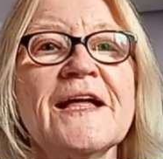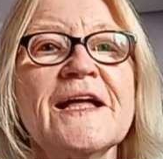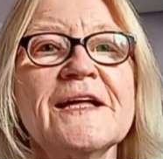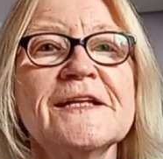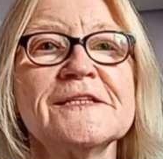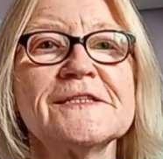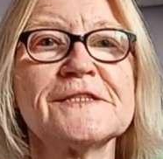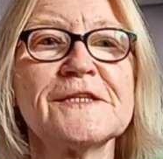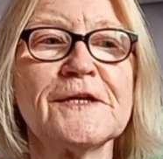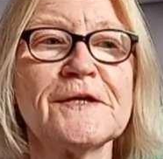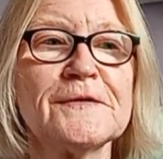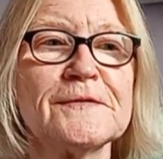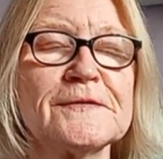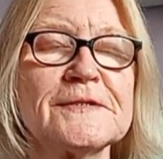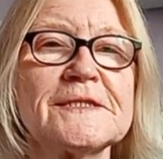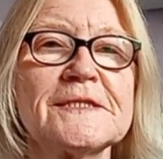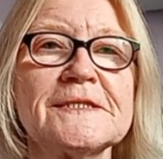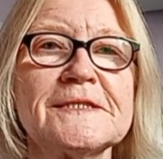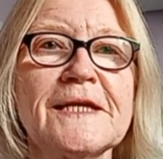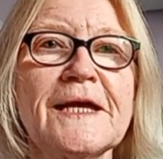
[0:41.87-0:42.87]
So
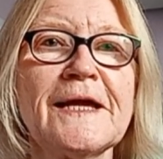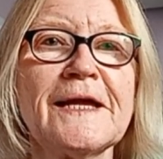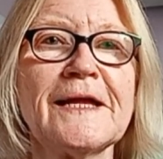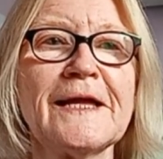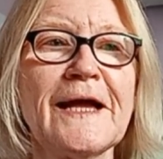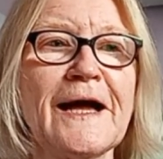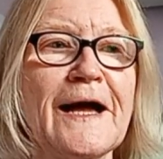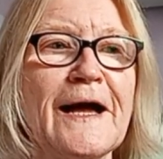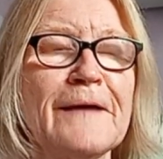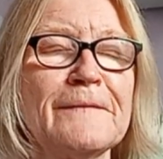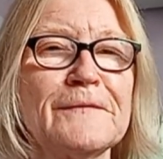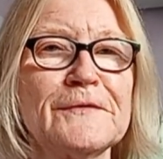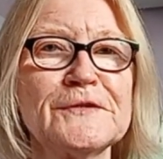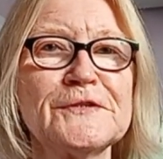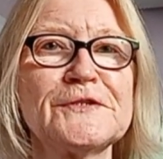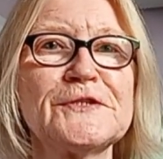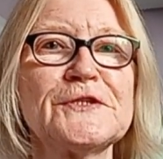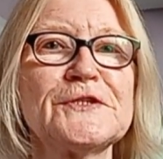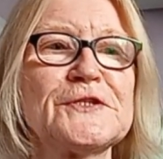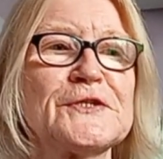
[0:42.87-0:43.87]
today I want
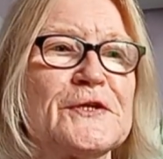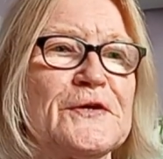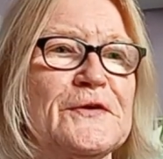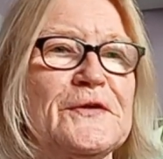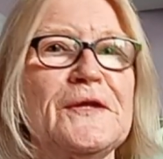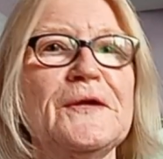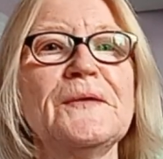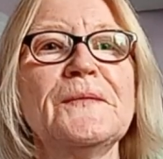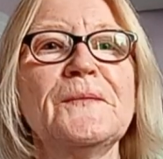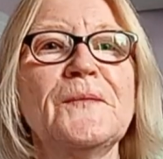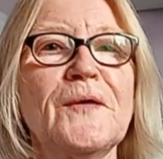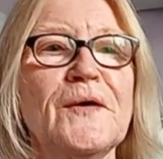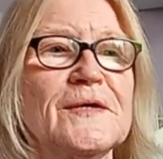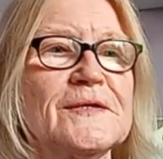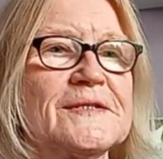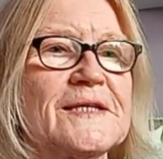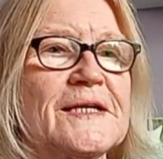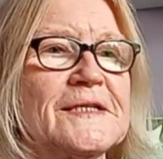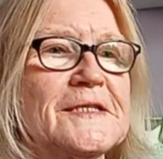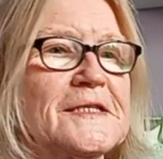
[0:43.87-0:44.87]
to show you
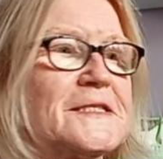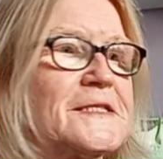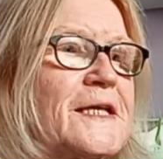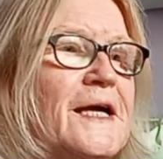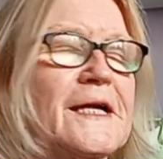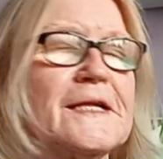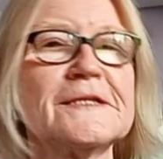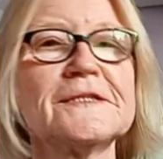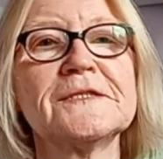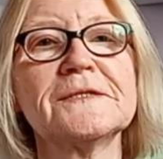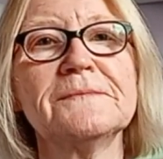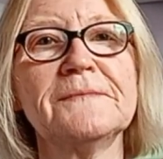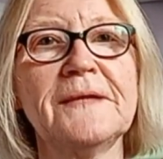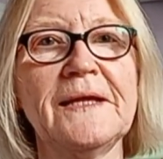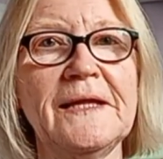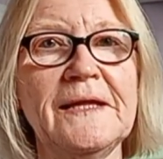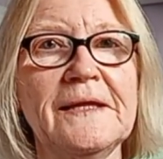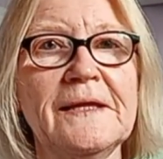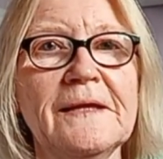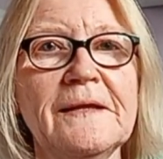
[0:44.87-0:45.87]
what I decided to
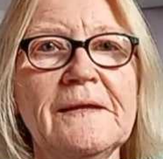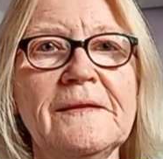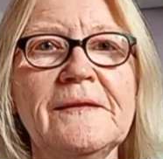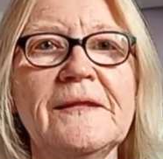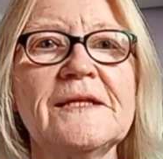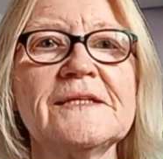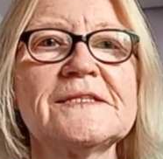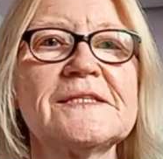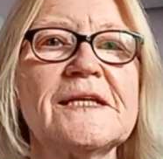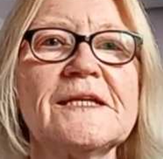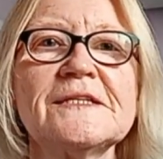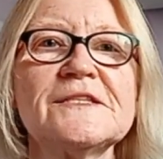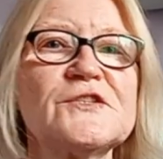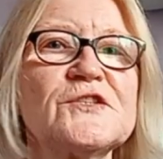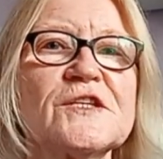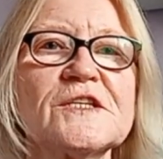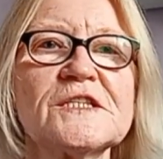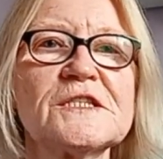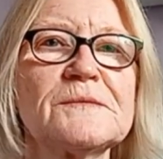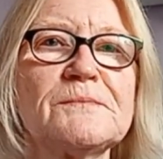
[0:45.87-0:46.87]
make. This is
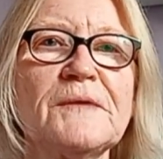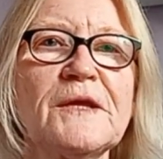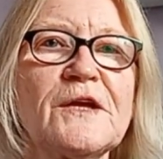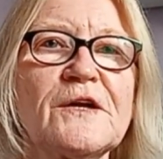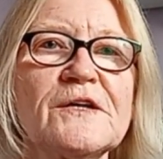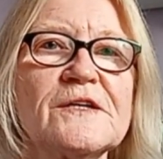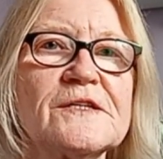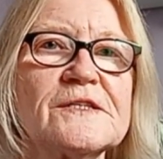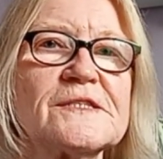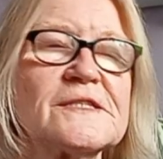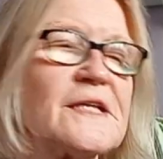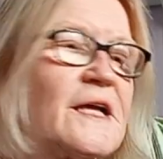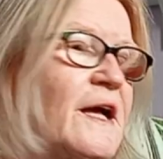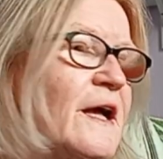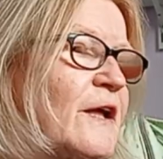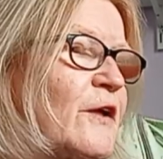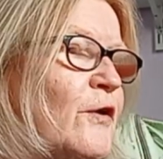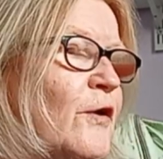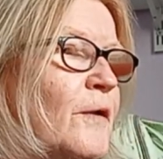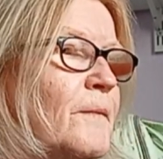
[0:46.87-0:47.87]
just because I
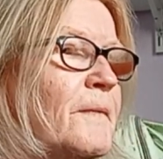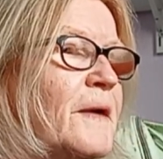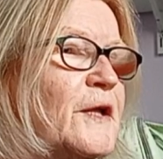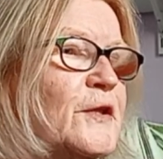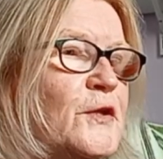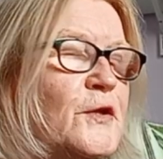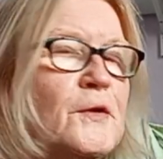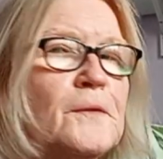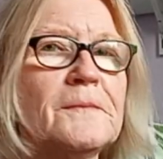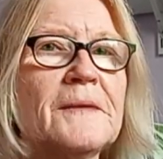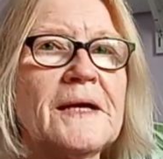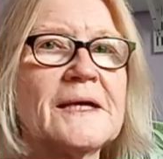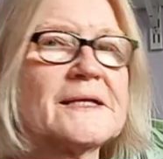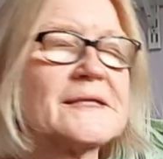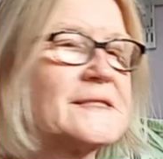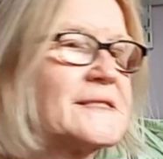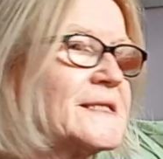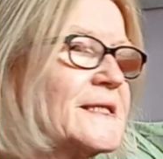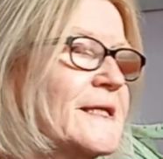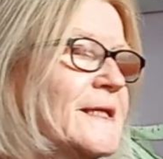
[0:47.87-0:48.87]
got my new
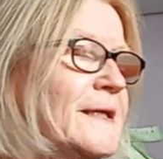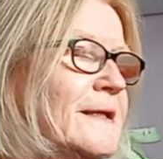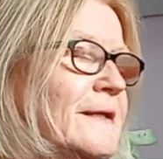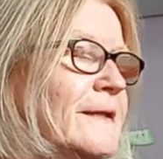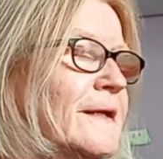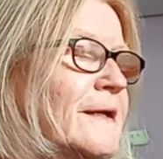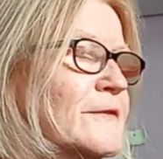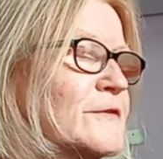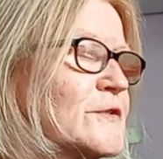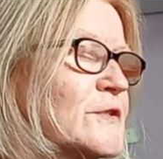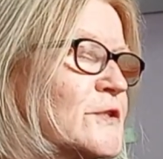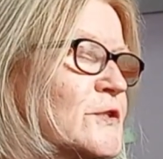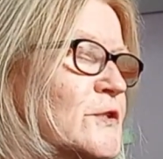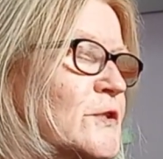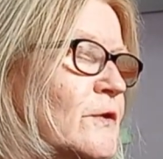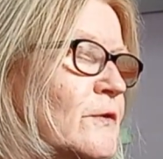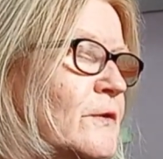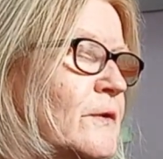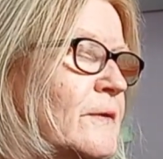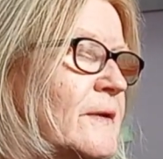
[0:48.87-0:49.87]
magazine. I'll just
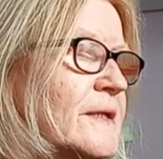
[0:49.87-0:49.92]
show you.